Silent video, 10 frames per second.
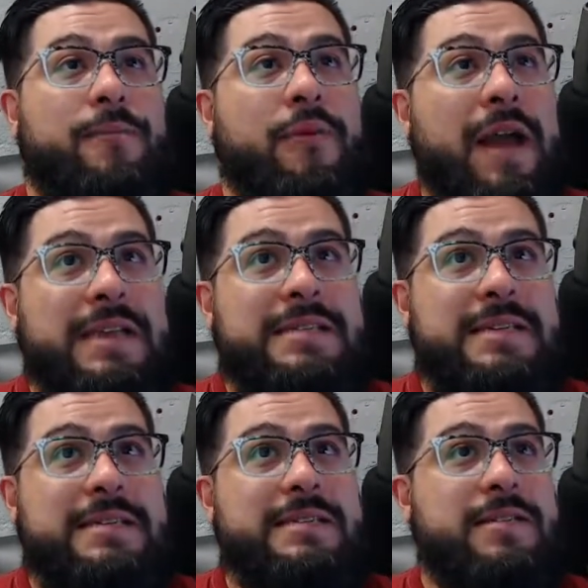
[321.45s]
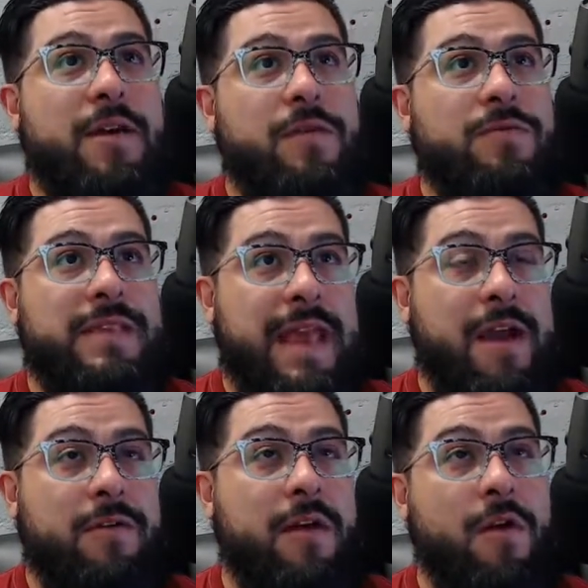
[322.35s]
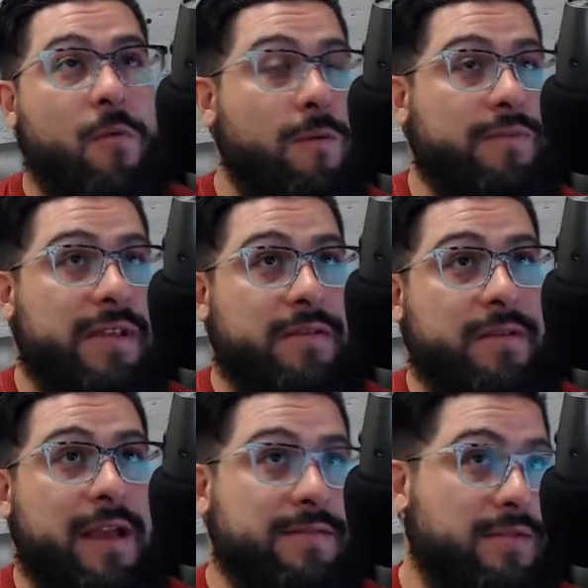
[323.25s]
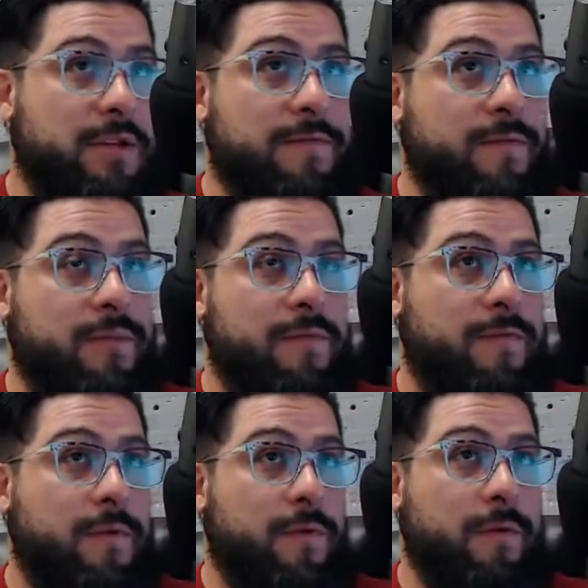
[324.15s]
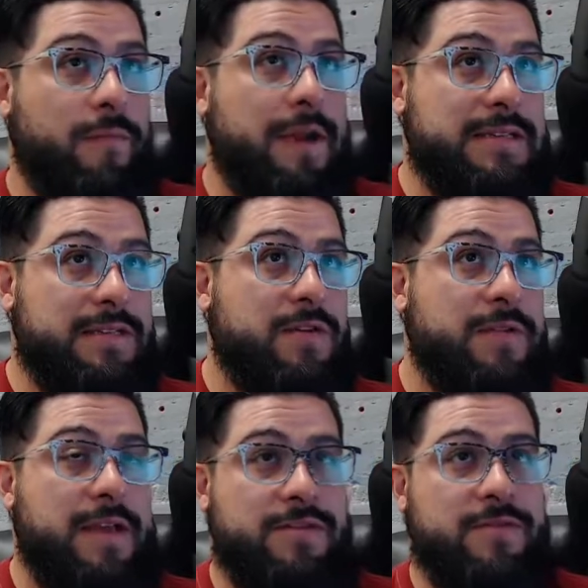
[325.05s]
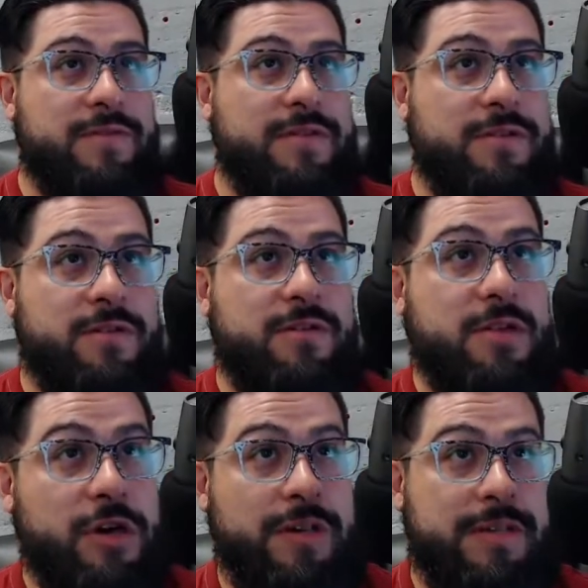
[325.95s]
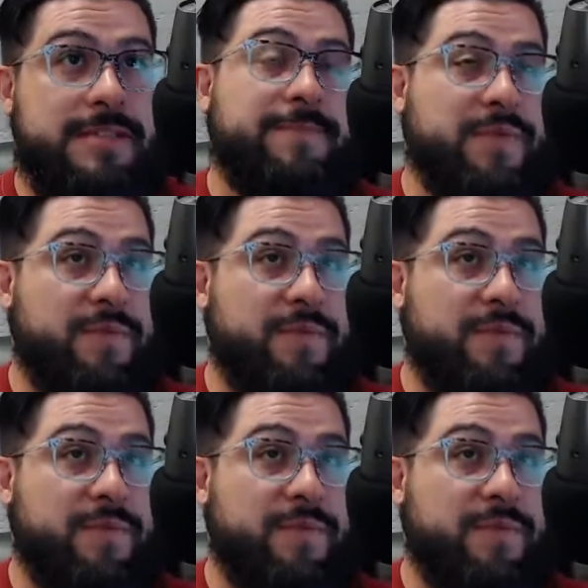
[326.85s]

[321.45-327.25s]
Prices go down on what particular items they're looking for when prices go down certain goods,